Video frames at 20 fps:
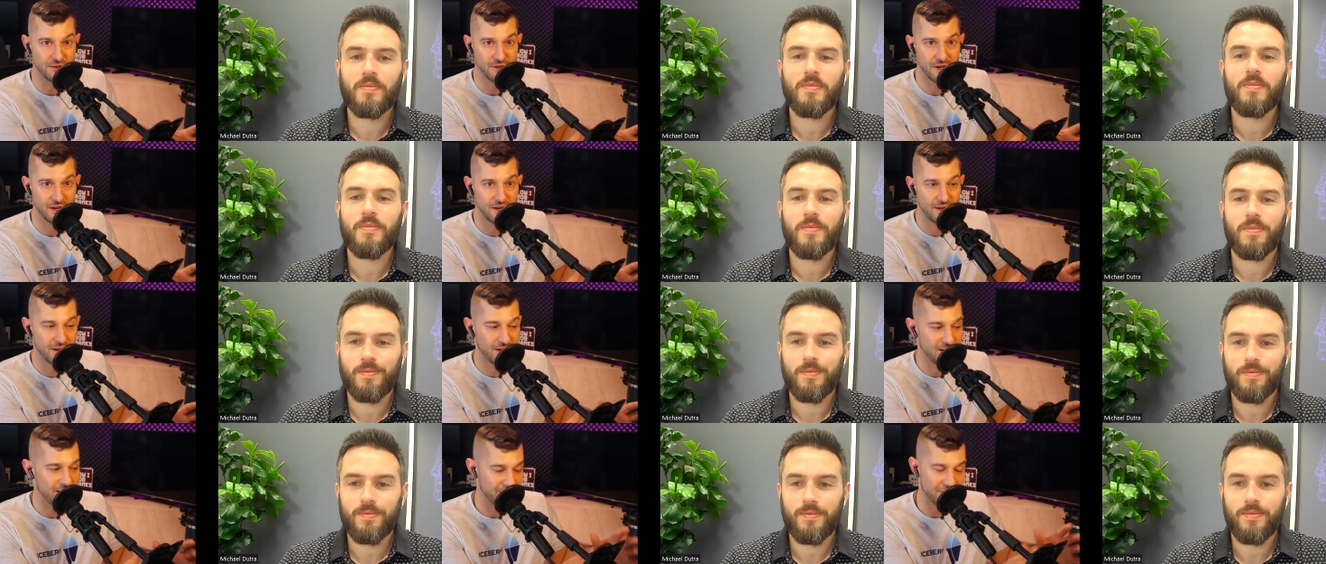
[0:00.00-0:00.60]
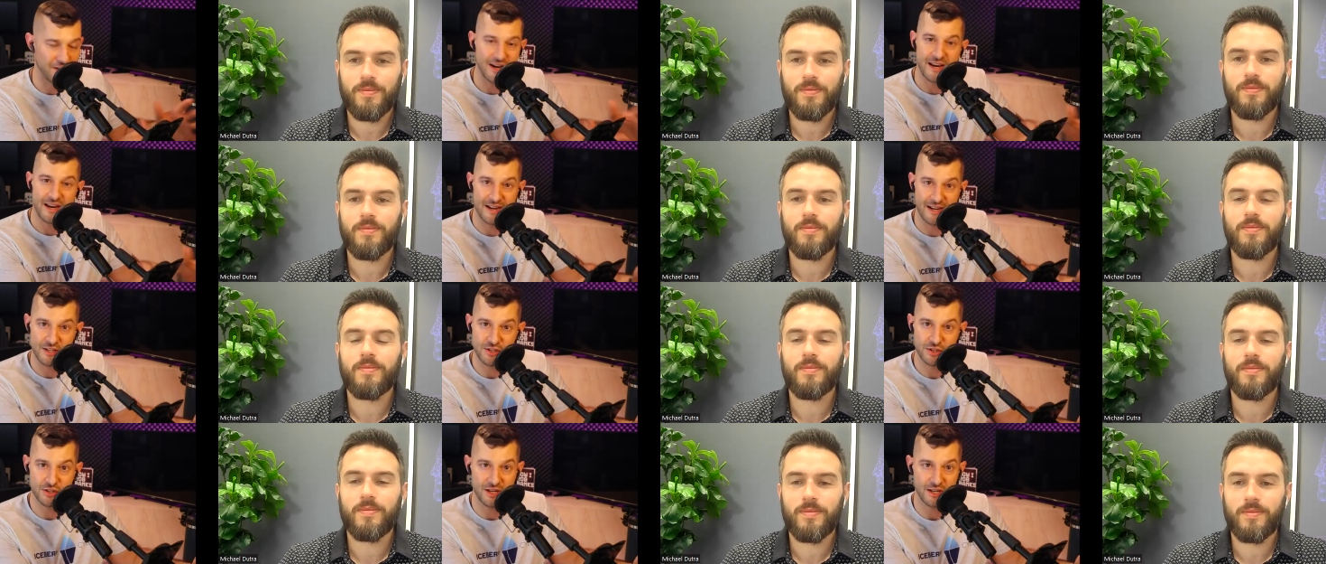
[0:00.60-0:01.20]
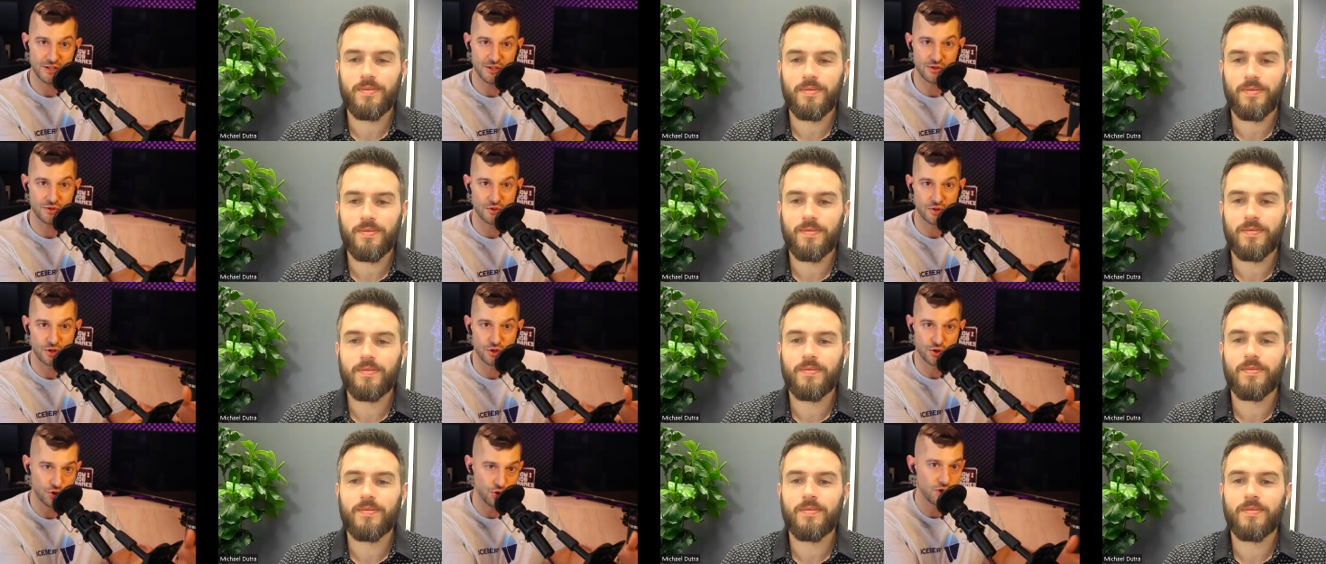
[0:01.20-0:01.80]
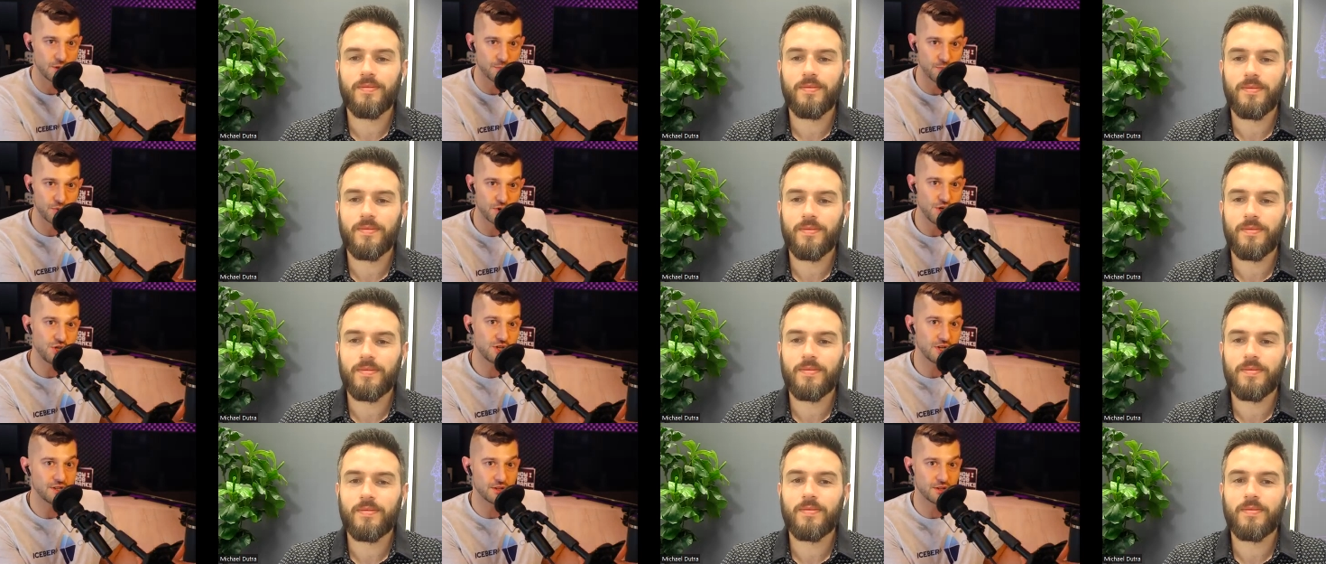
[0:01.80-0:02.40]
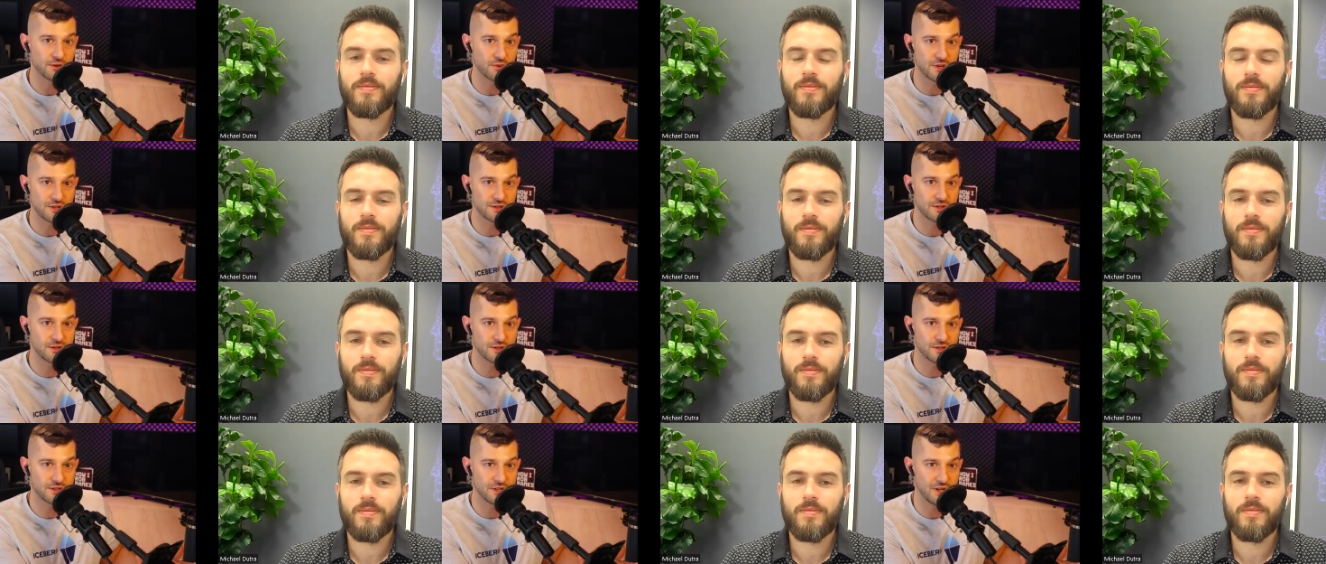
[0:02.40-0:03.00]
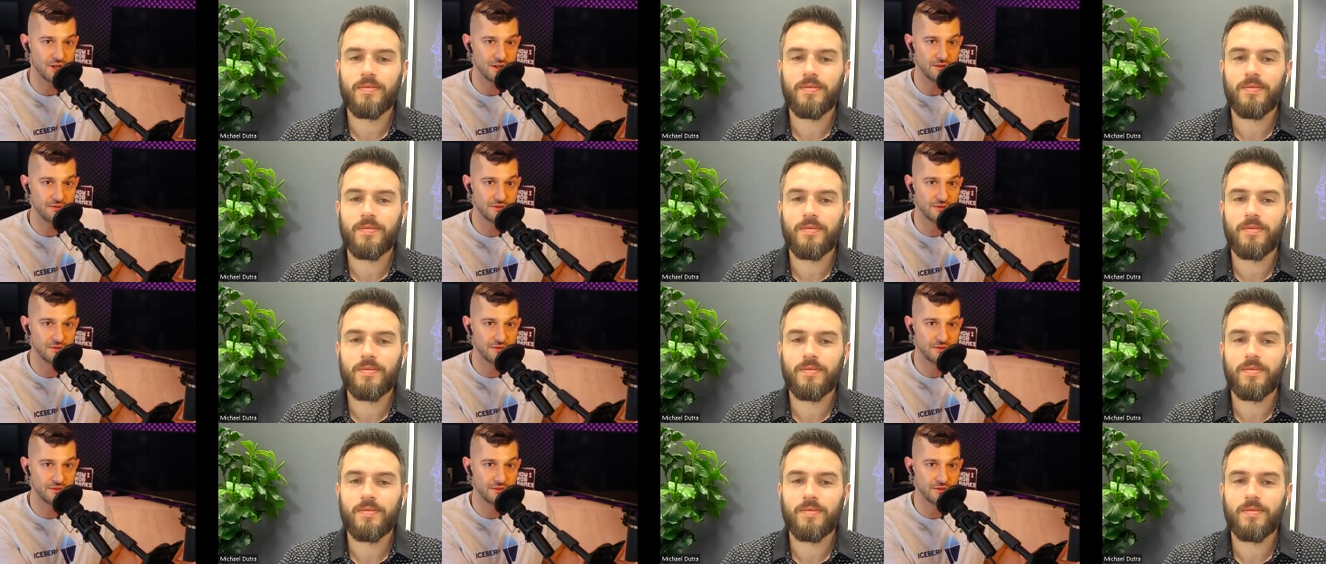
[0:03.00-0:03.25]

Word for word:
Speaker 1: If I can educate you, you can appreciate the risk to yourself.